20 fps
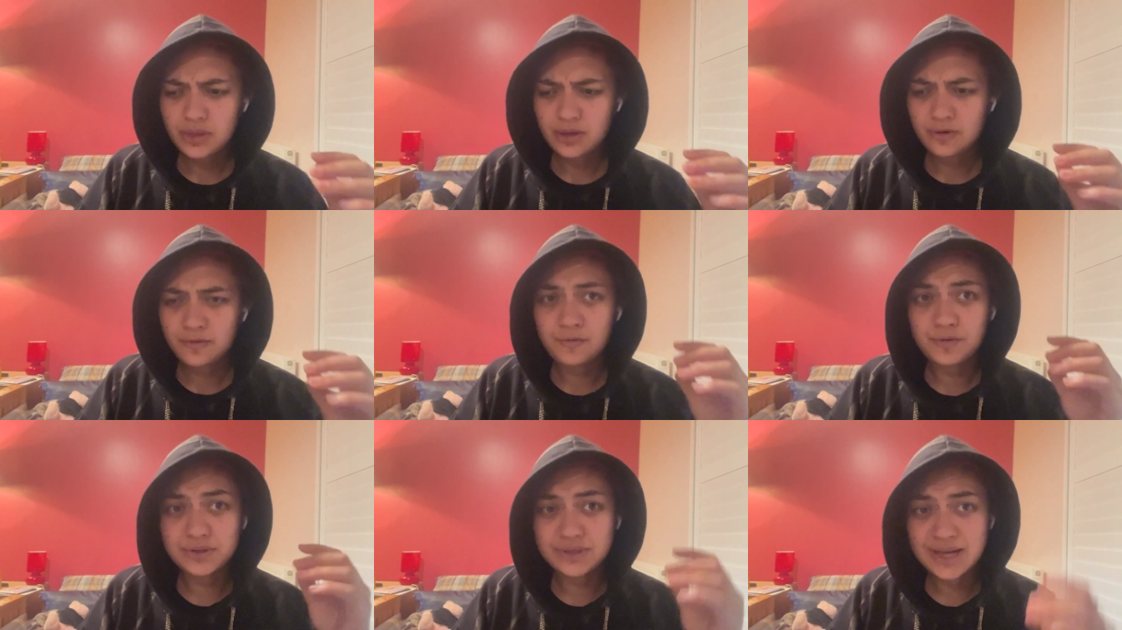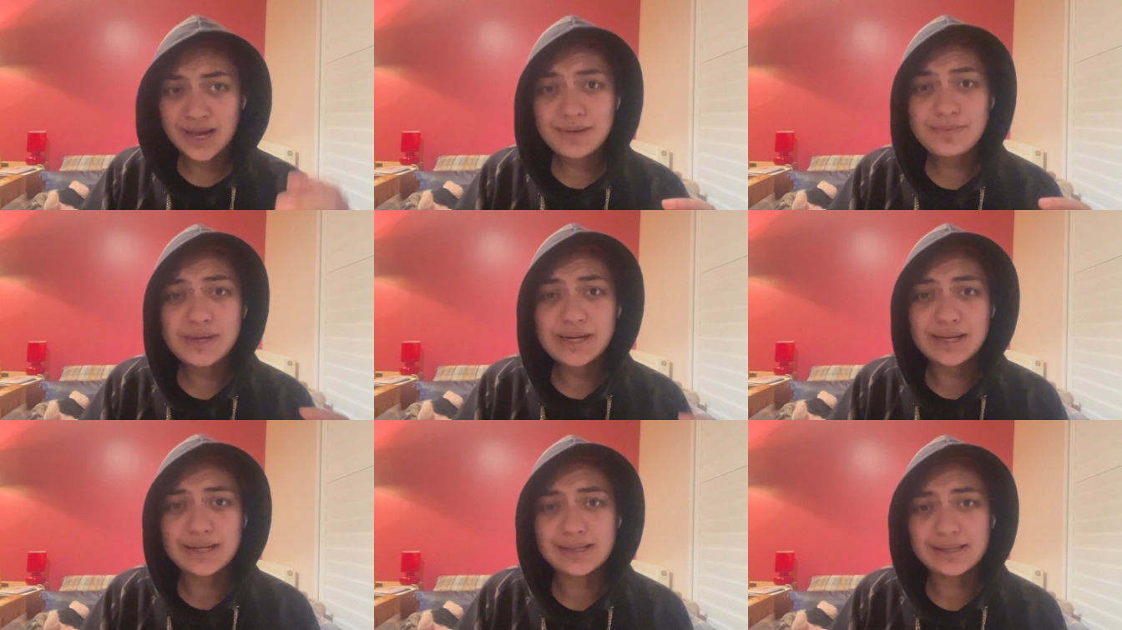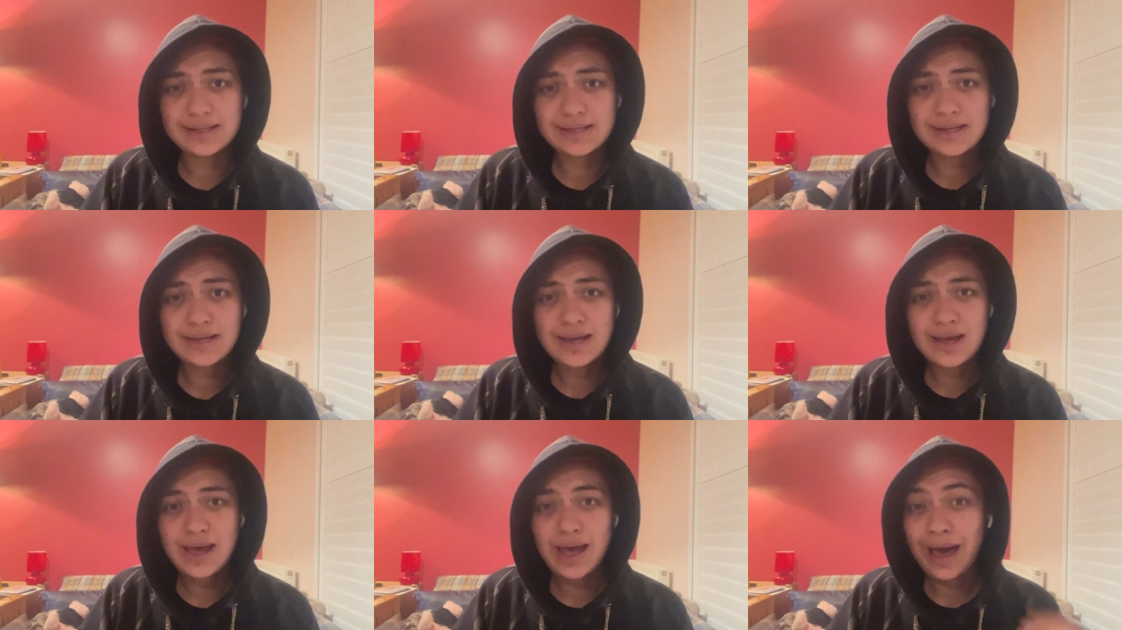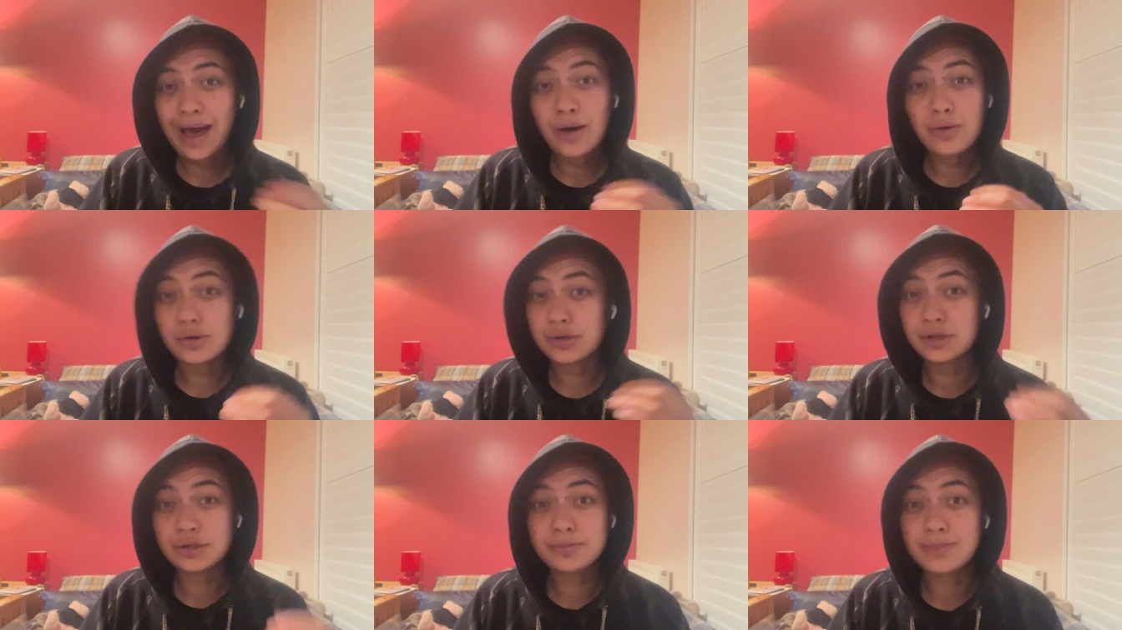for 10 minutes how
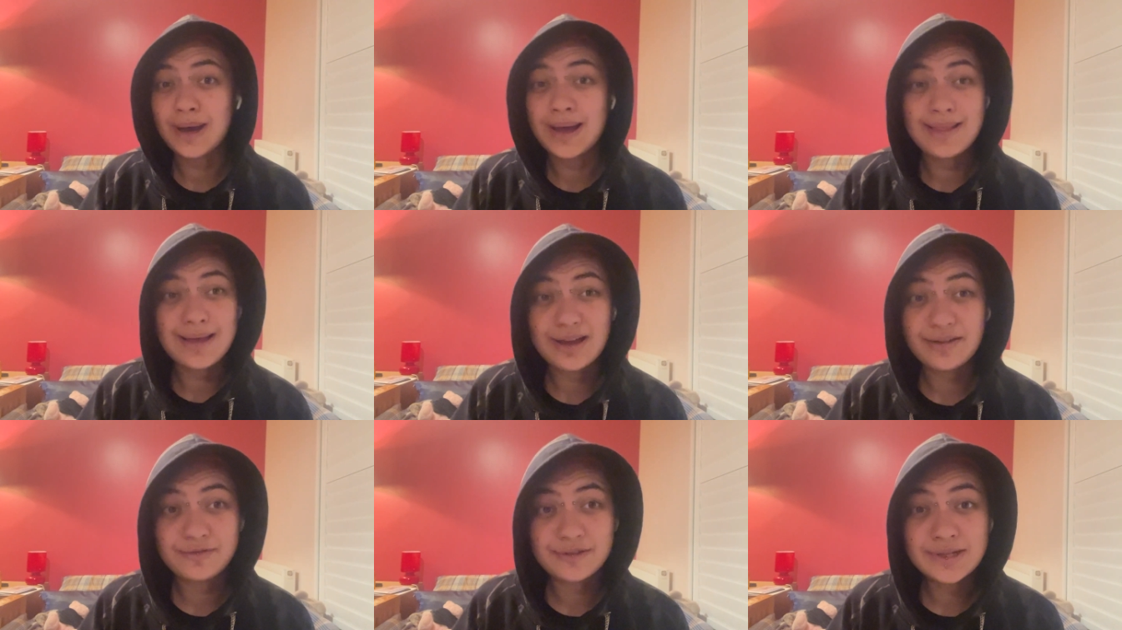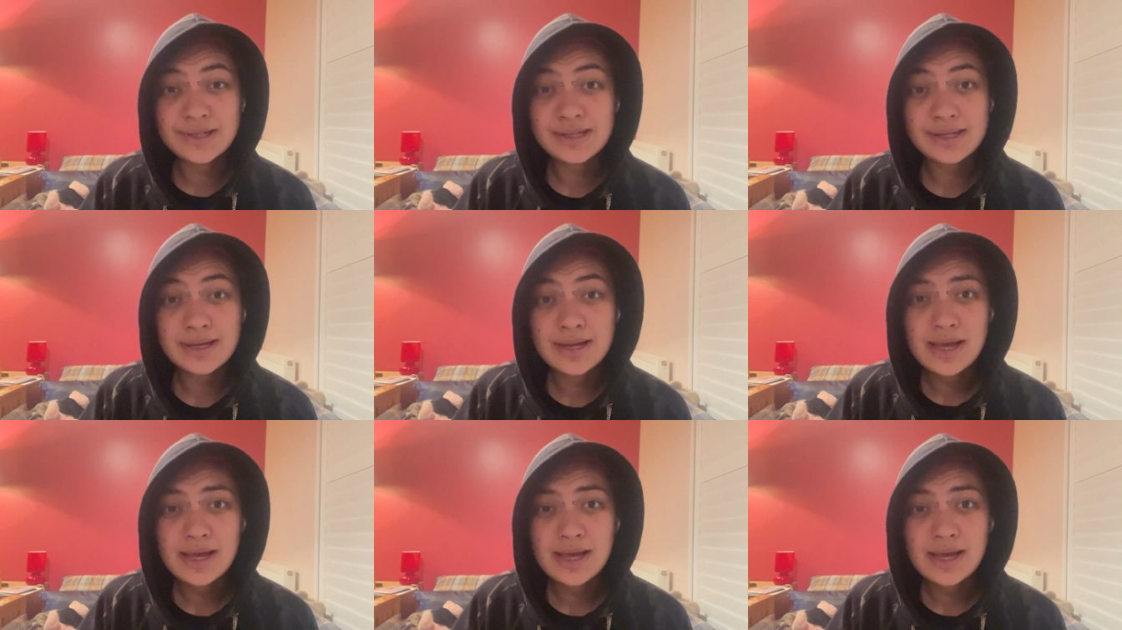good my life is,